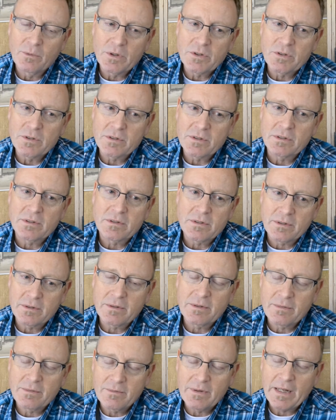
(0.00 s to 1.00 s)
which is this
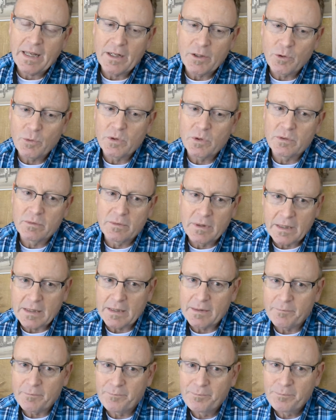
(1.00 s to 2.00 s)
annual
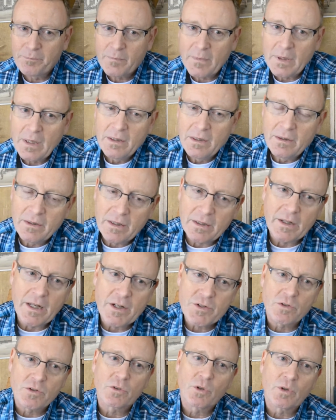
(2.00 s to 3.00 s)
um,
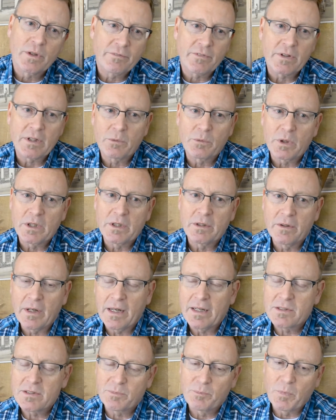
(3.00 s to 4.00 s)
international toy fair where,
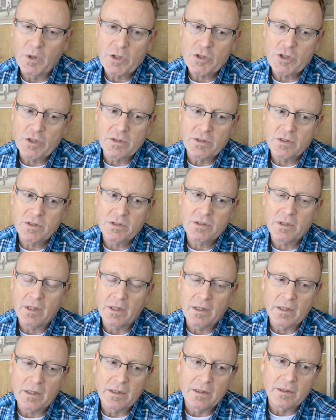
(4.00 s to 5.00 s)
as merchants,
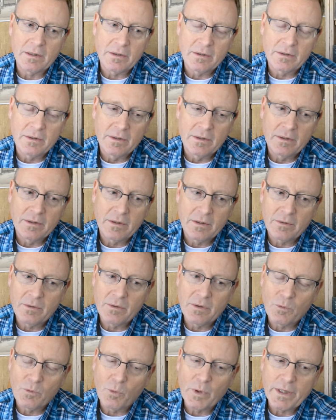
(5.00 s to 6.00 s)
uh,
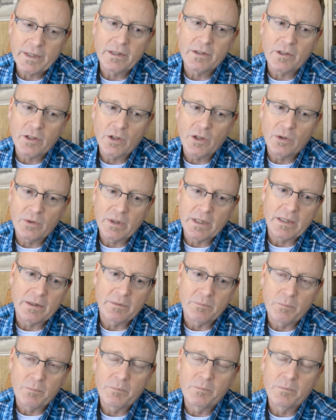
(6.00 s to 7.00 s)
we can go
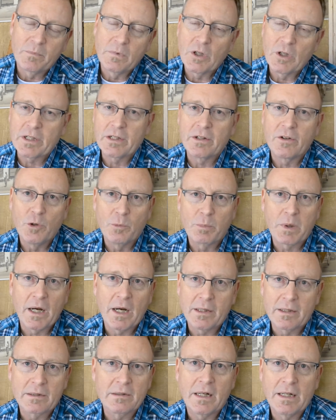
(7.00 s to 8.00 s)
and look at new
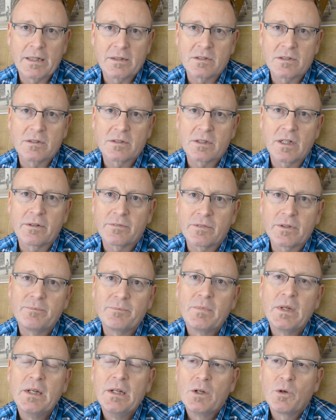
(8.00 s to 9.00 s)
product lines and stuff. And
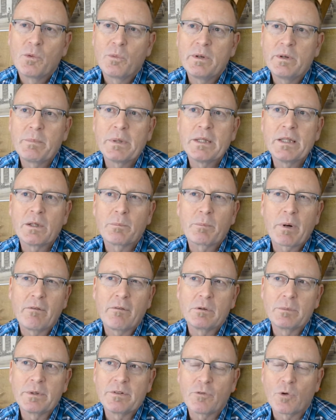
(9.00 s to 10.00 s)
we've been there
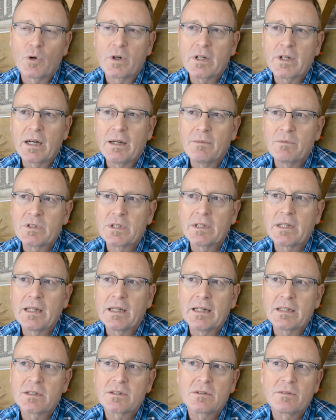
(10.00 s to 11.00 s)
probably four times in the
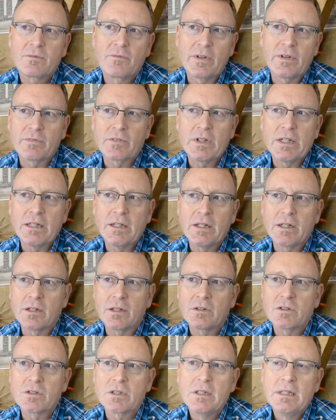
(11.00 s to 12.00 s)
last 15
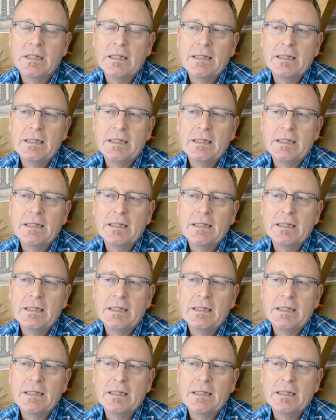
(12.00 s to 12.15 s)
years